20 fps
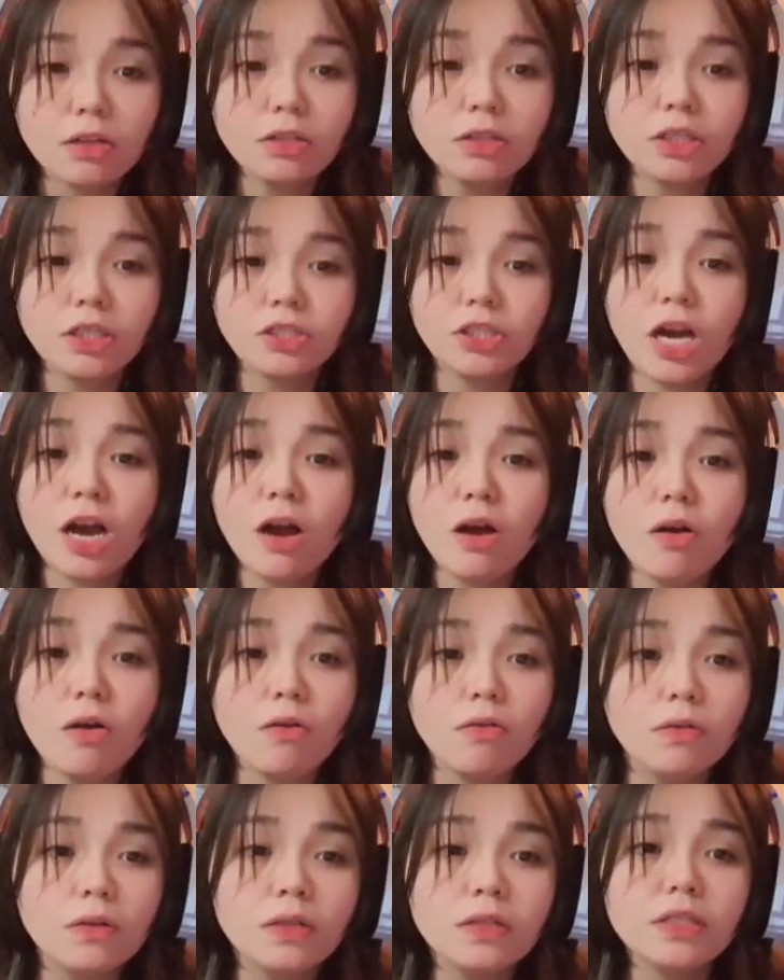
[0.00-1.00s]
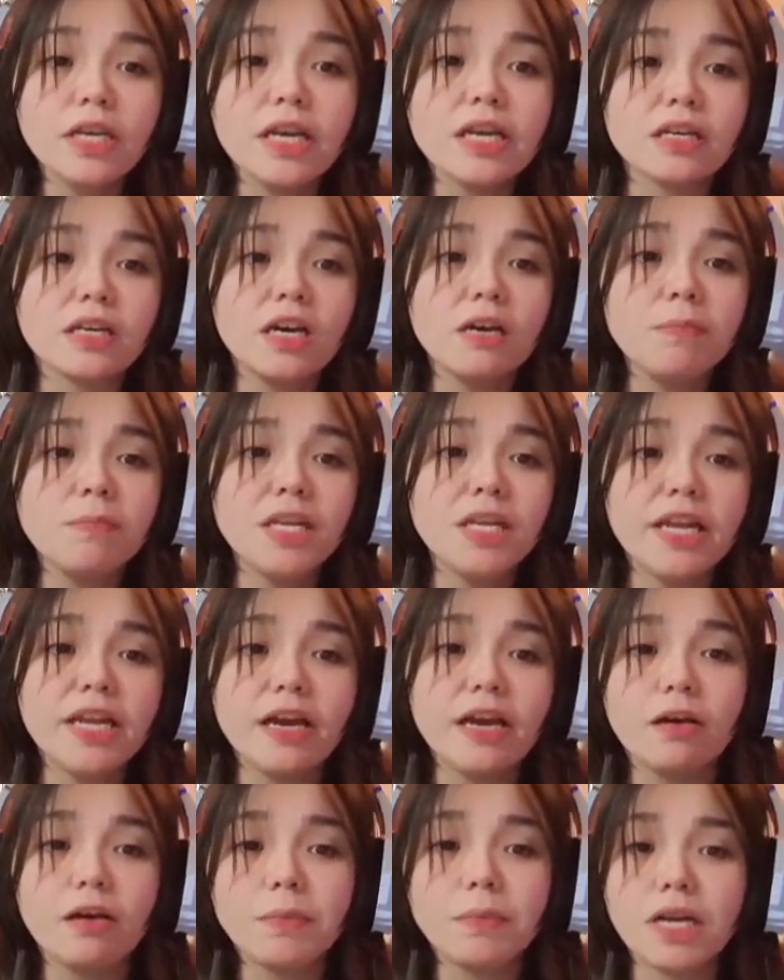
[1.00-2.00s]
go! Yeah, come in
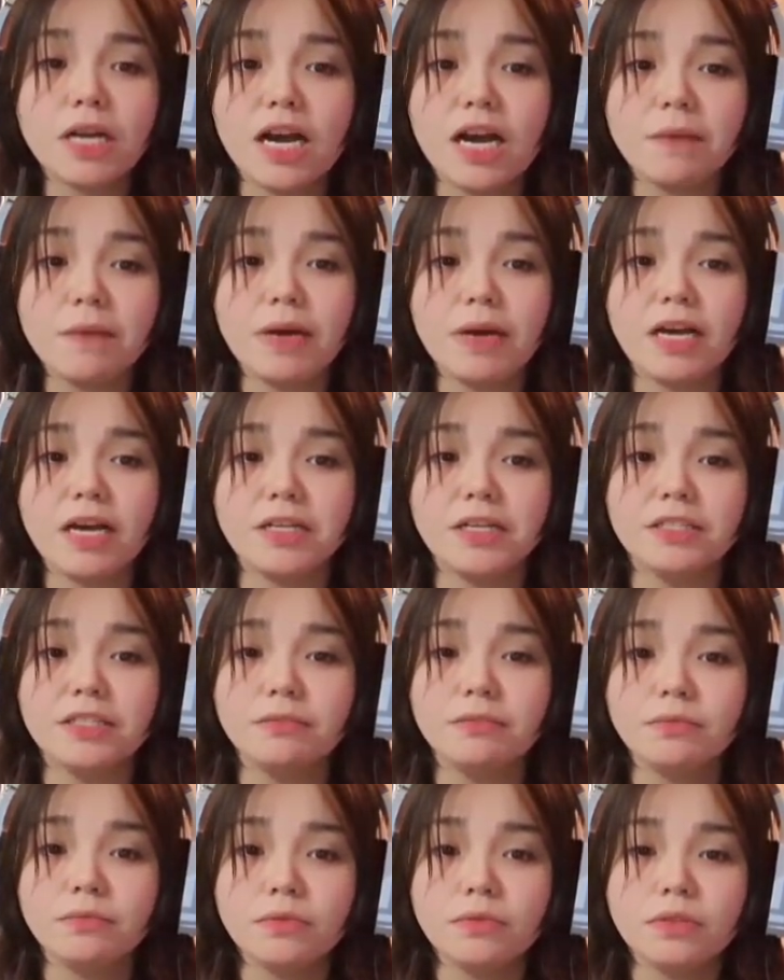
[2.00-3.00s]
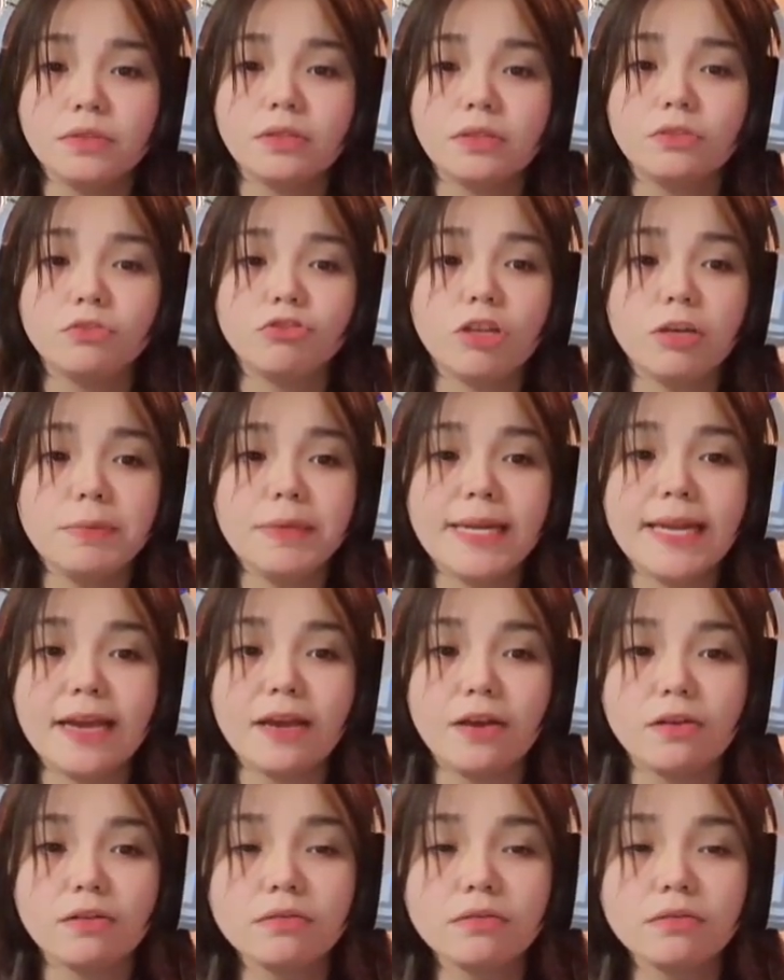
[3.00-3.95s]
now. I'm gonna hide behind it. Try me now.